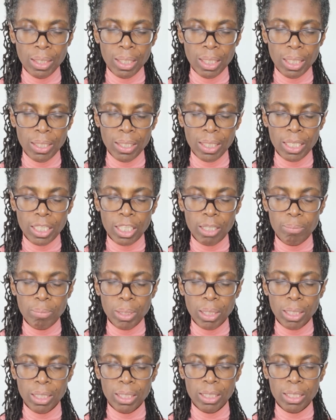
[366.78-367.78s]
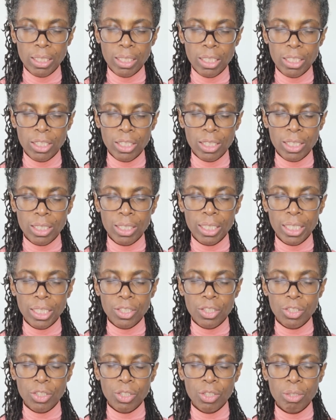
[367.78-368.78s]
And then in your mind's eye, just
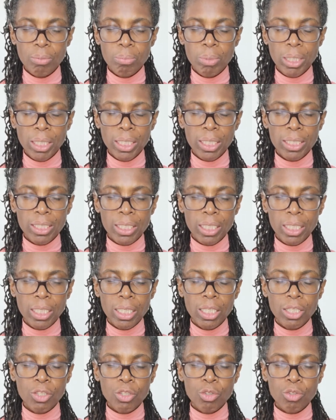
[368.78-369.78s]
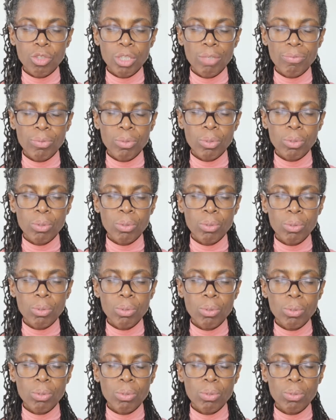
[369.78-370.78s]
let your mind's eye travel
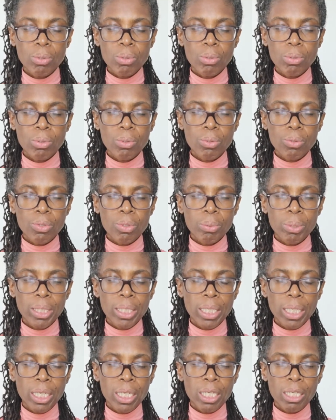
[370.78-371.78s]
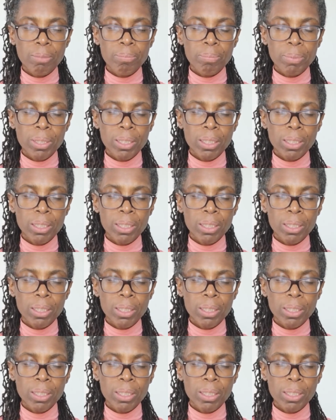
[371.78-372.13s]
all the way up,